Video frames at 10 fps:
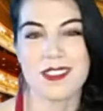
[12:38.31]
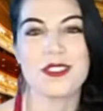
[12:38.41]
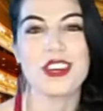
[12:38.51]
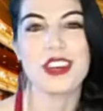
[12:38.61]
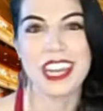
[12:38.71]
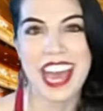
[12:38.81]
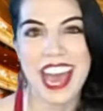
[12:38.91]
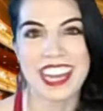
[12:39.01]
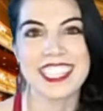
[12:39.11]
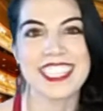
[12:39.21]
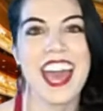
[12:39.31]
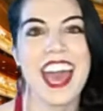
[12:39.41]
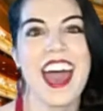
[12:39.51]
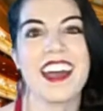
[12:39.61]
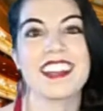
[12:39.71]
connect
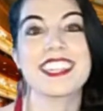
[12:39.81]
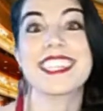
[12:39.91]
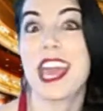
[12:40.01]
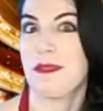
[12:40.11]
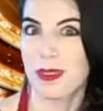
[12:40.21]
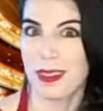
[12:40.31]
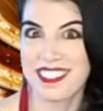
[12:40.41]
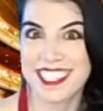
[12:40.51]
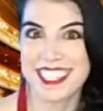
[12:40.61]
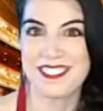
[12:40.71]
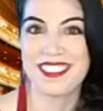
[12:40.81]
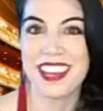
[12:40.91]
and stay positive.